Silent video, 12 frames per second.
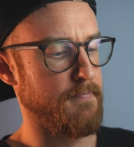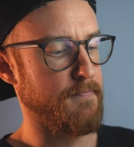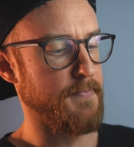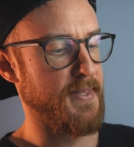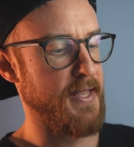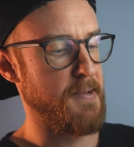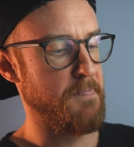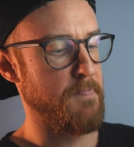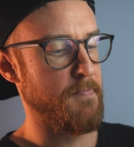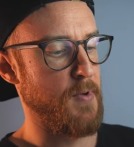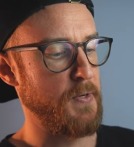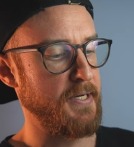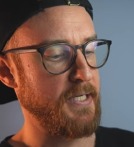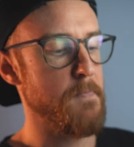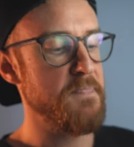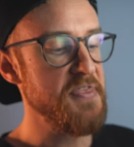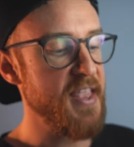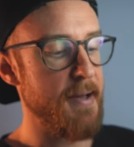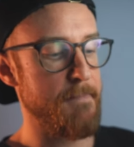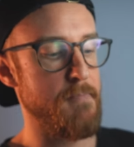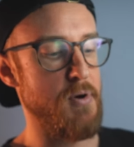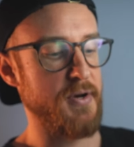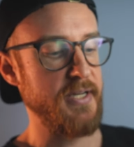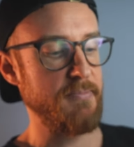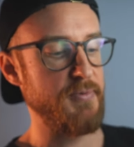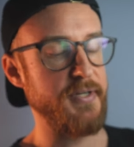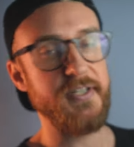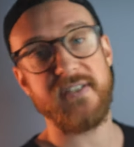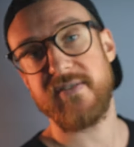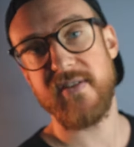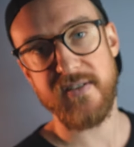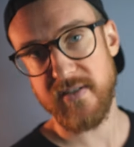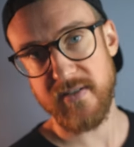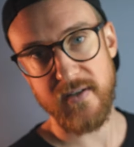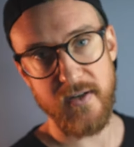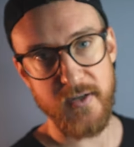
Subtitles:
Mnemonic bridges. This is a